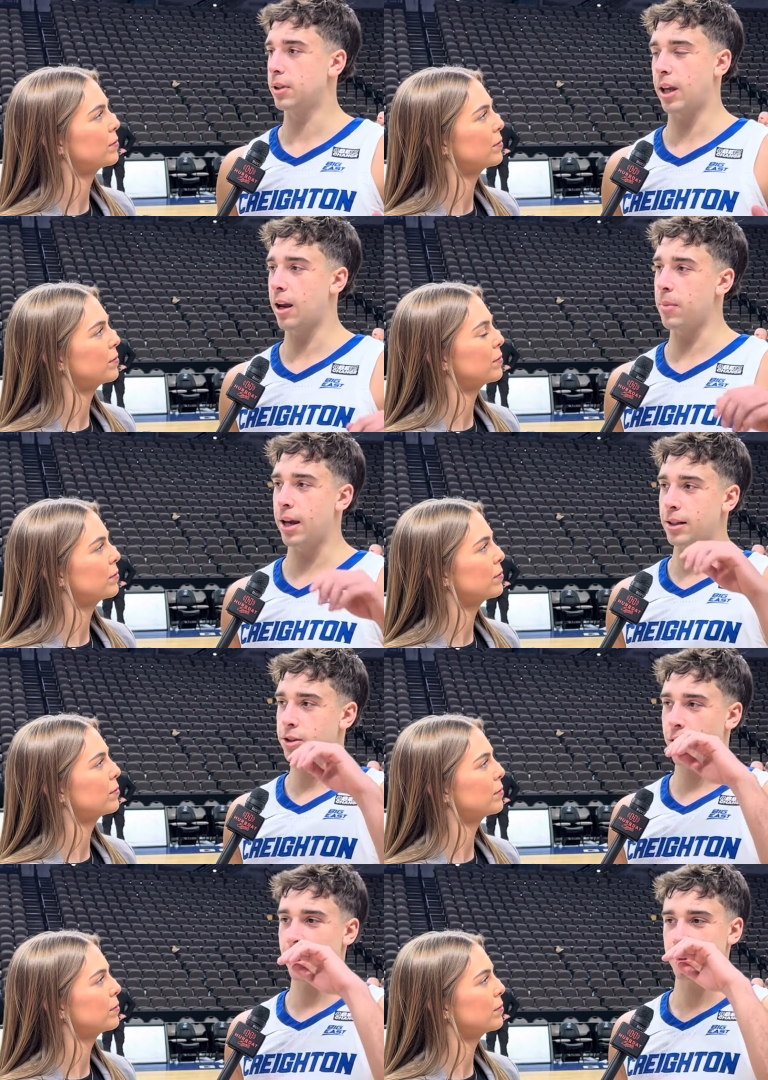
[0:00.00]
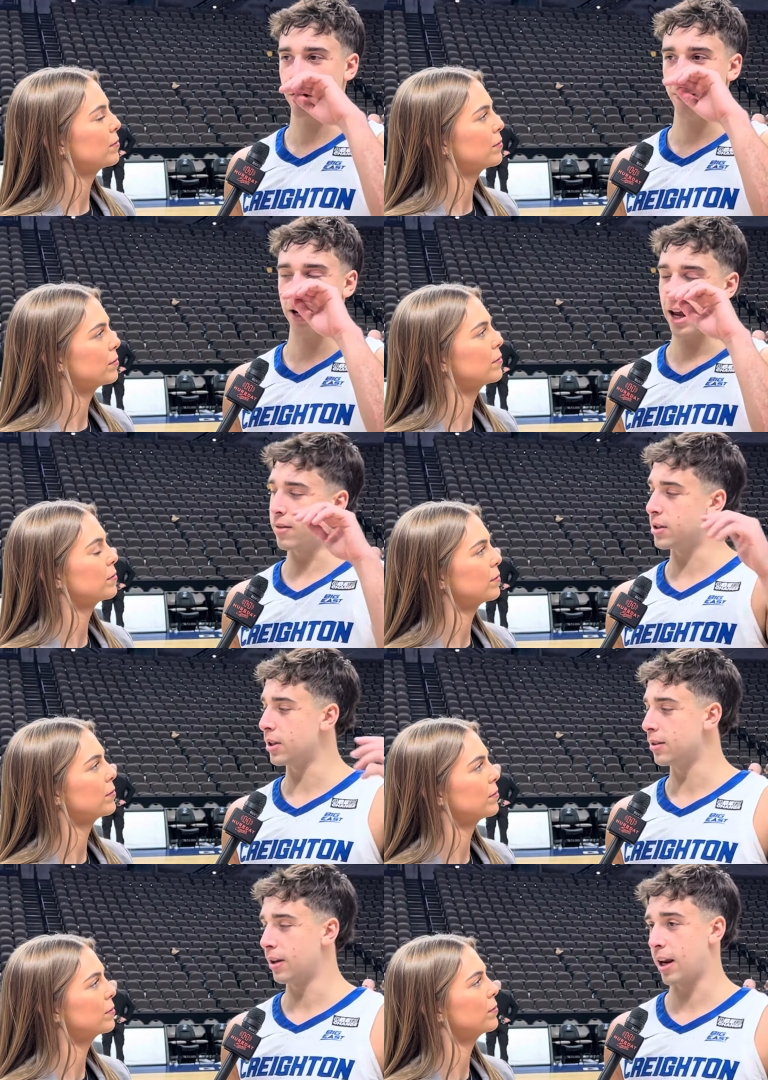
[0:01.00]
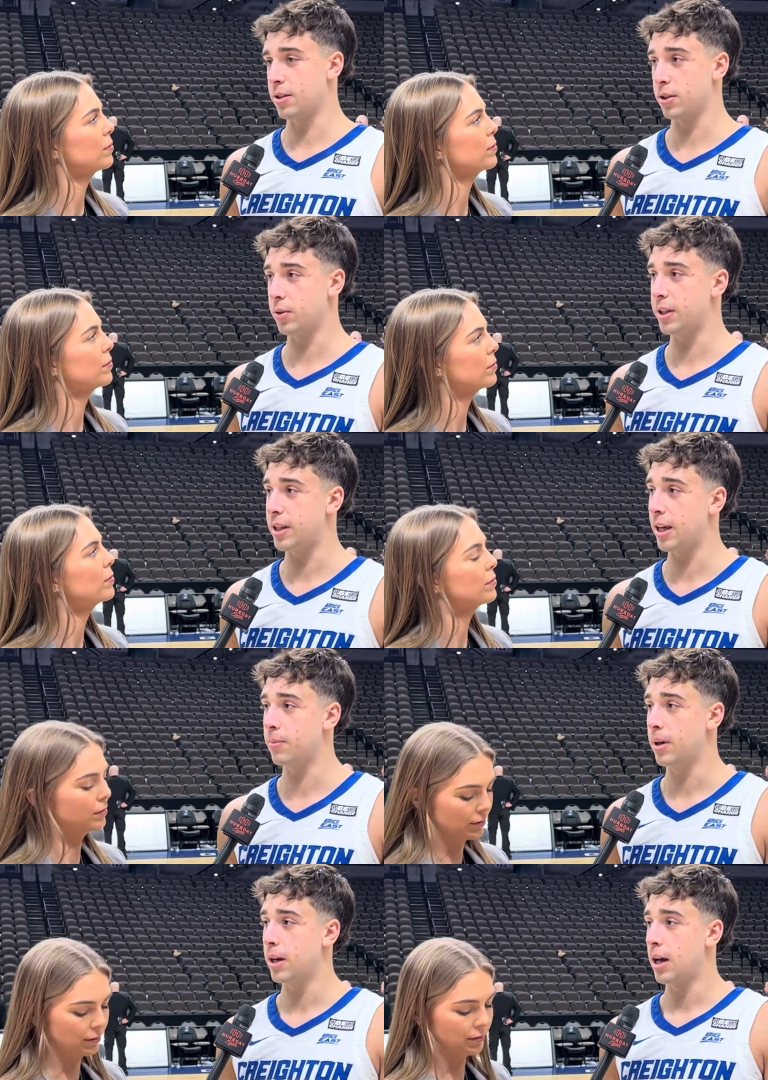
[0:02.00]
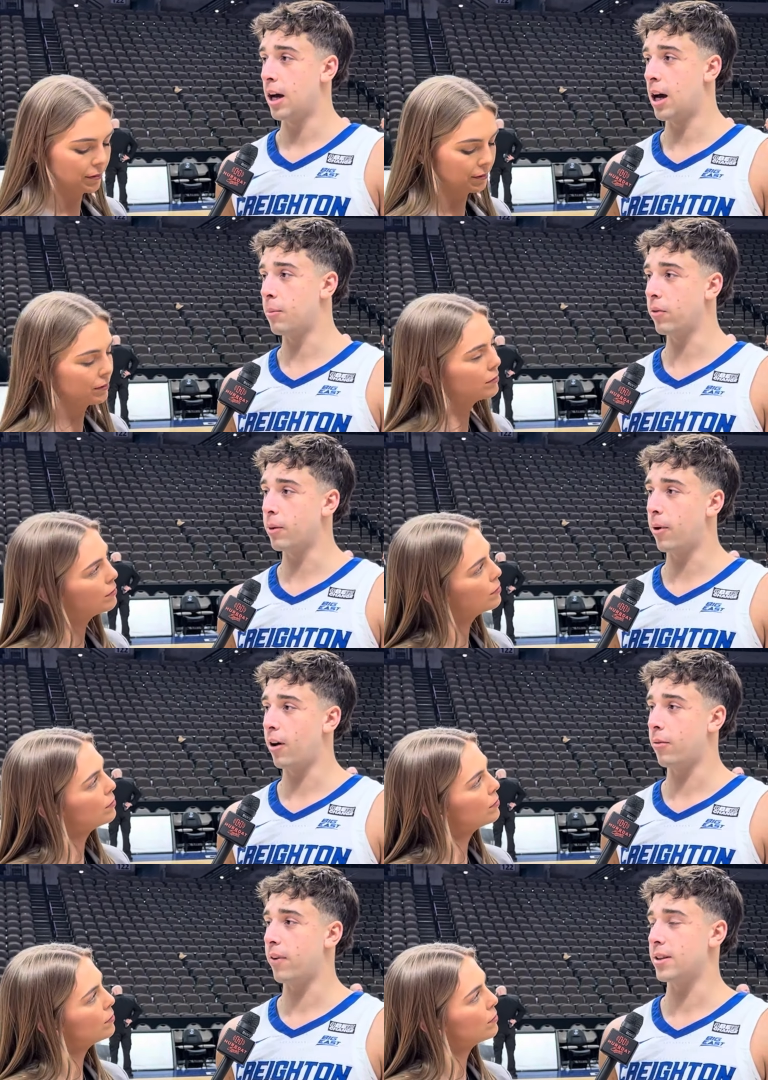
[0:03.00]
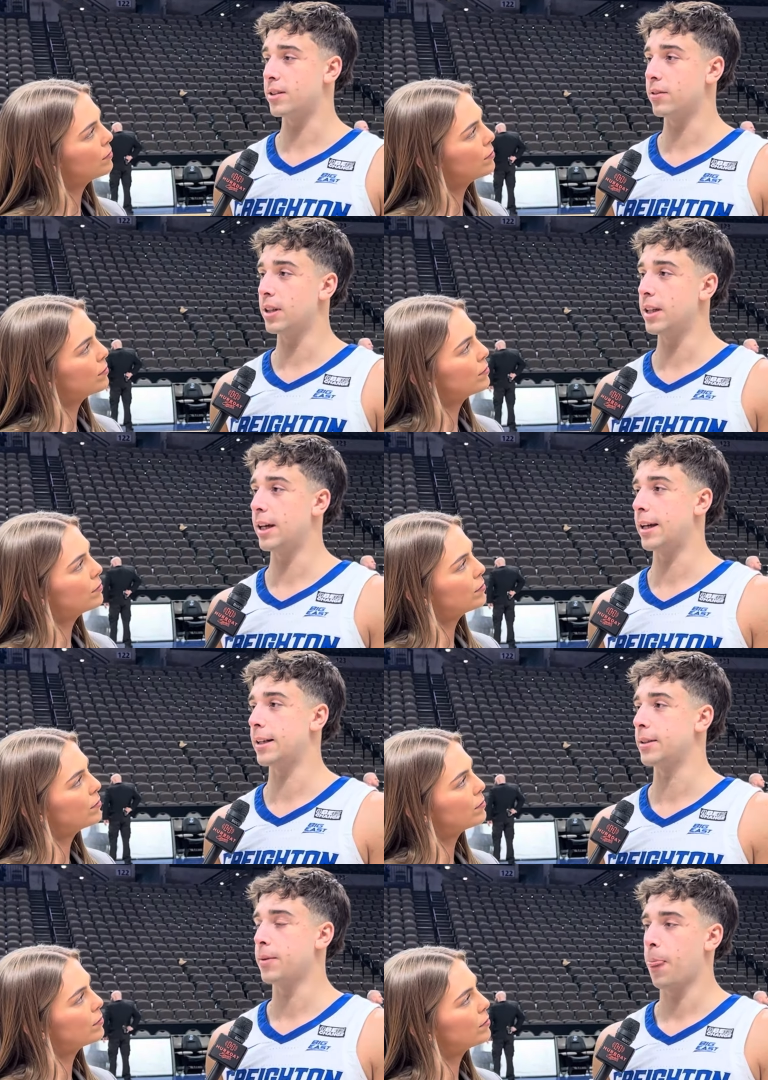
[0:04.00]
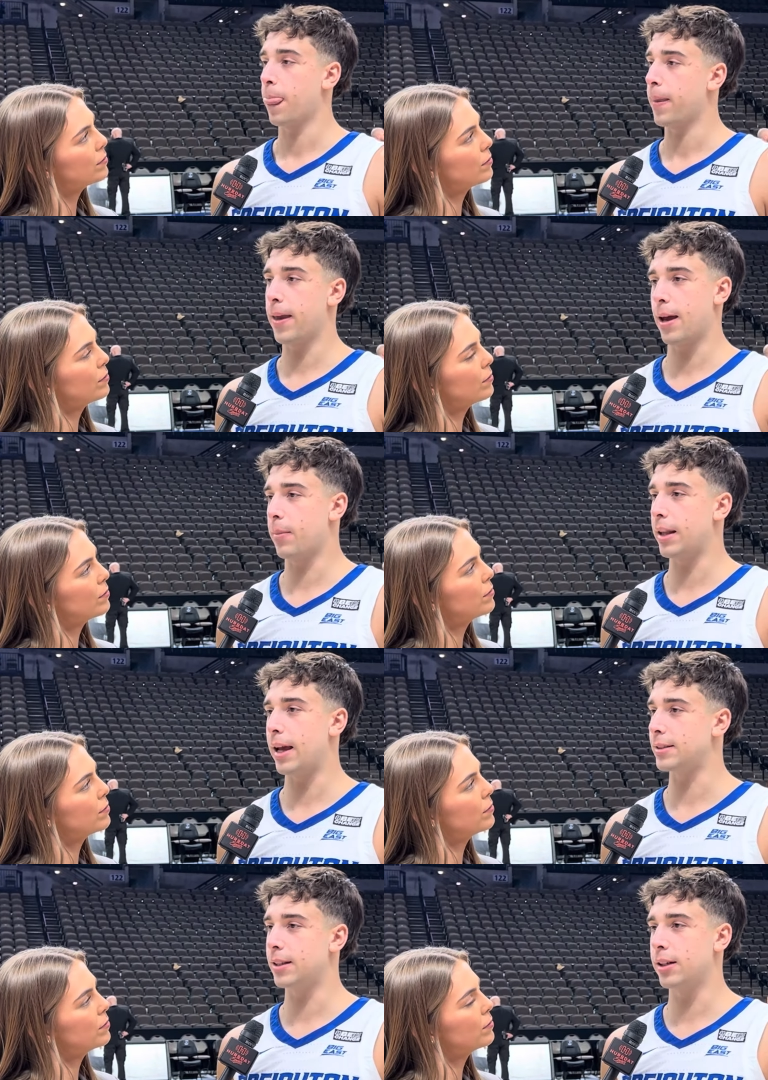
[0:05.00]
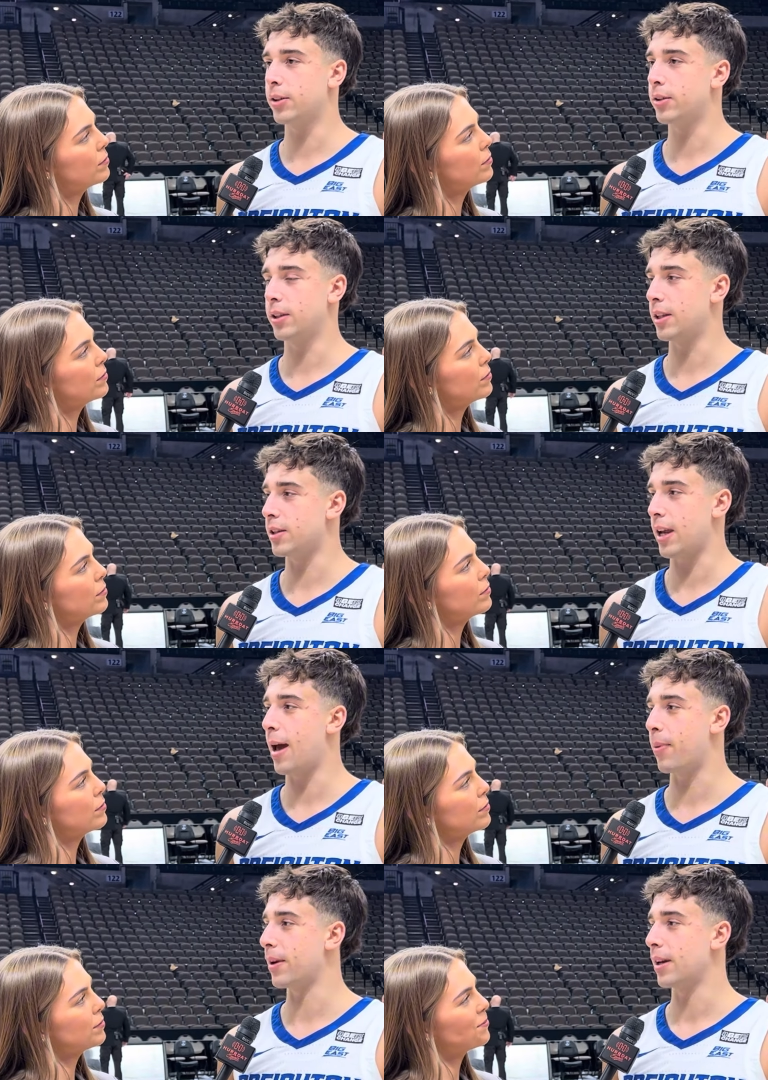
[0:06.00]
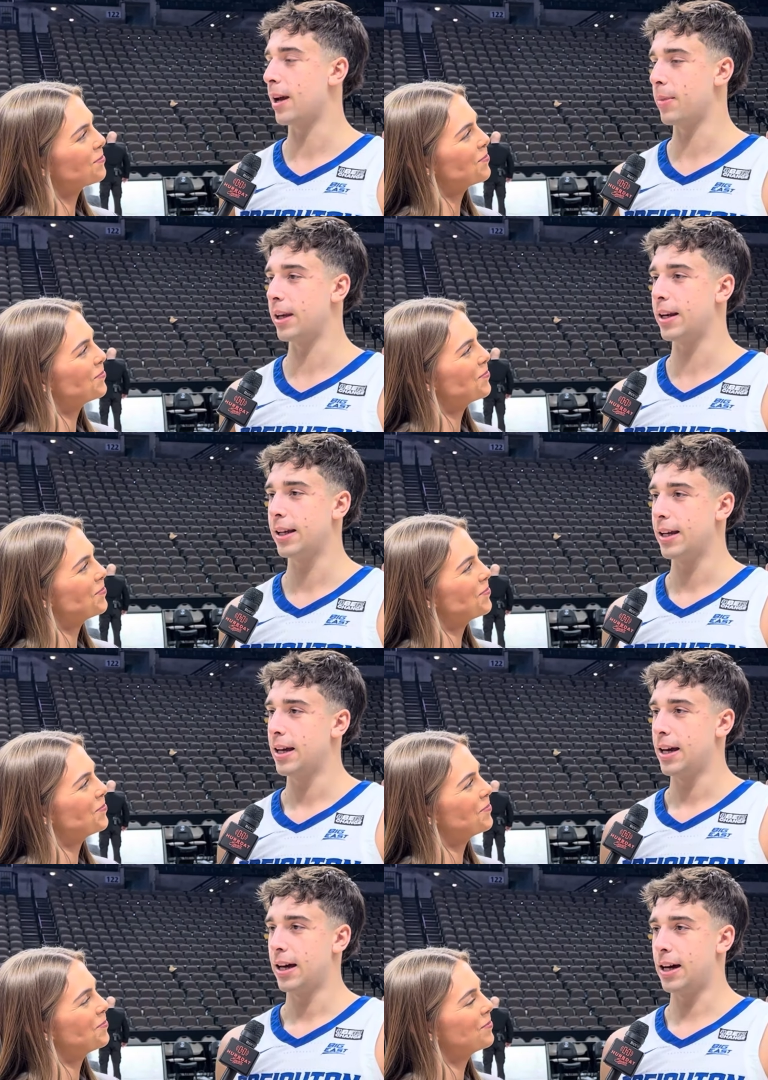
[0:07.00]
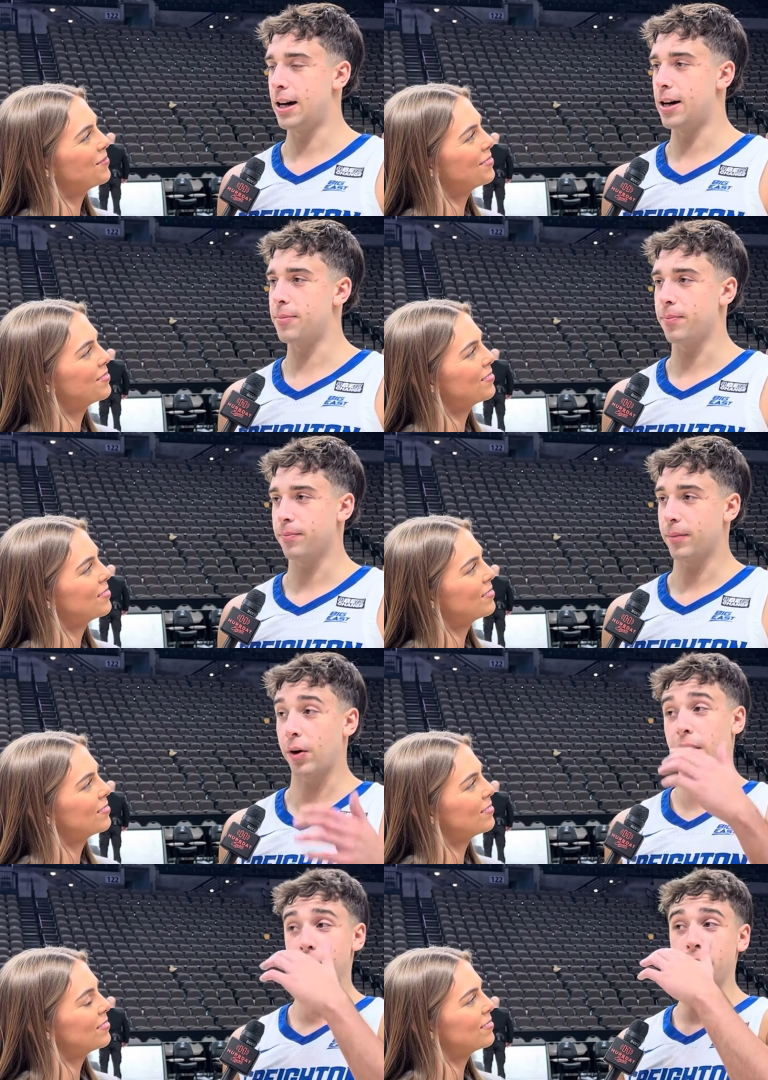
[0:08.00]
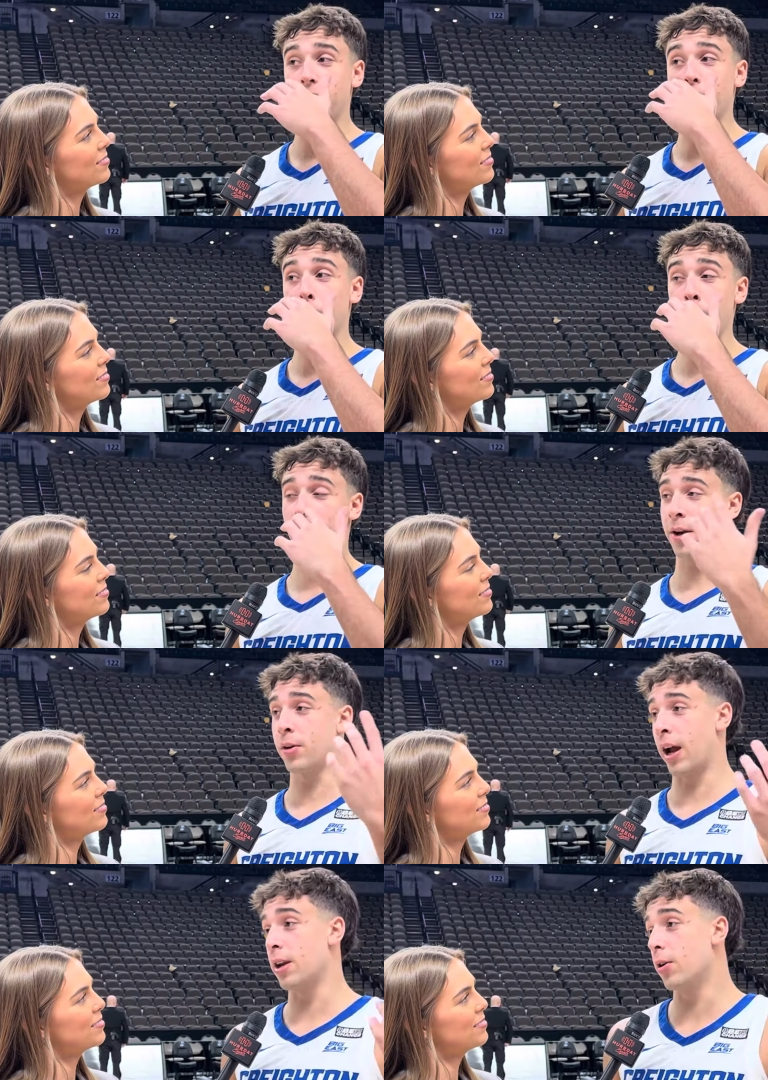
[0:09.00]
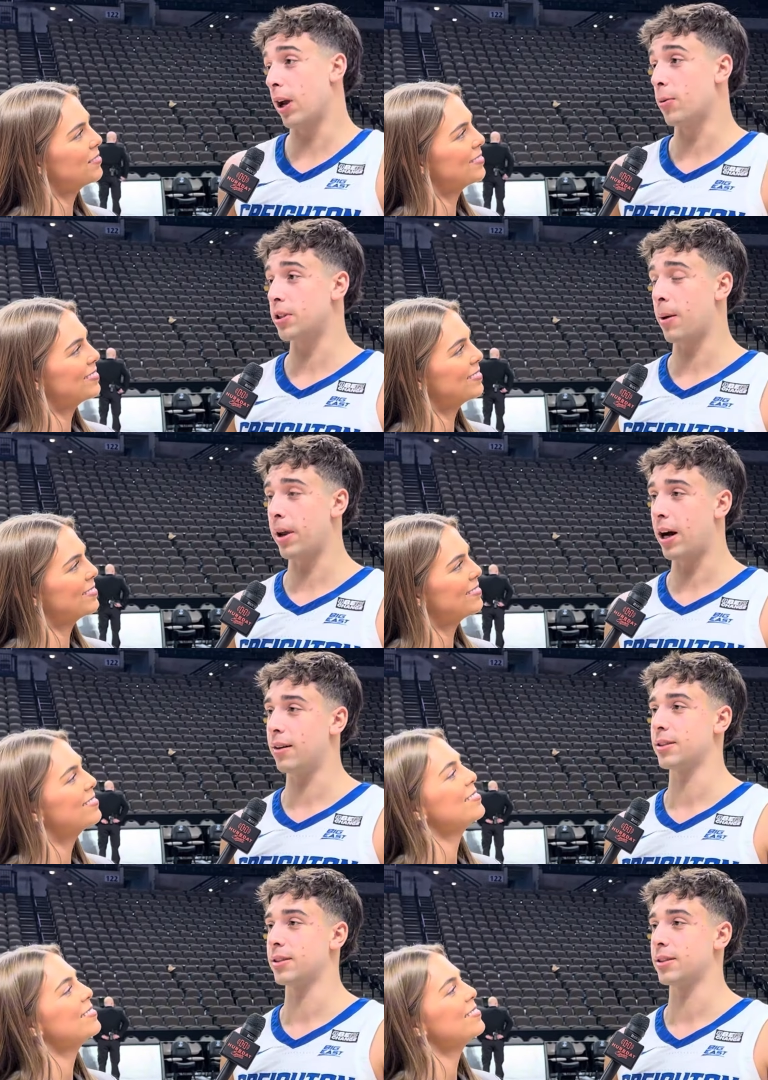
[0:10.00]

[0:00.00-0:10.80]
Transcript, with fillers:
Speaker 1: came in trying to try to bring energy energy to the team, um, move the ball offensively, and yeah, I mean that still it just happened. I mean, um, credit to the film room. I knew I knew he was coming off,